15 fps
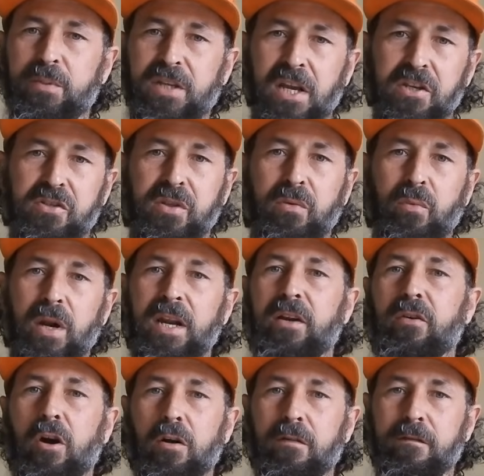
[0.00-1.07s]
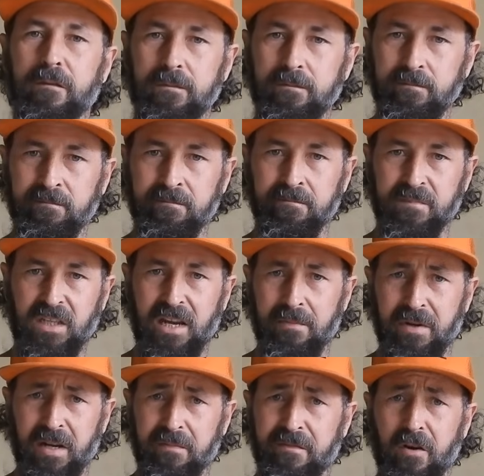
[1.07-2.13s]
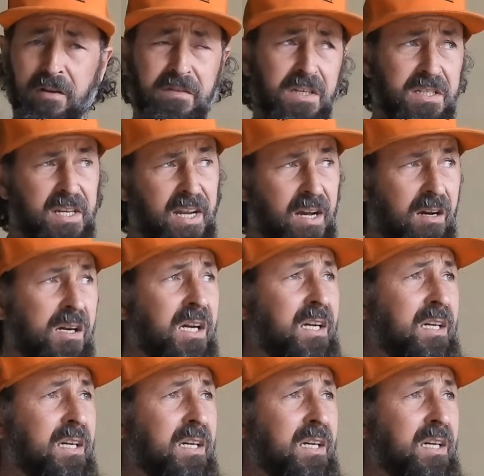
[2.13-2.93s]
potentially regrowth. Coming up 5 years now.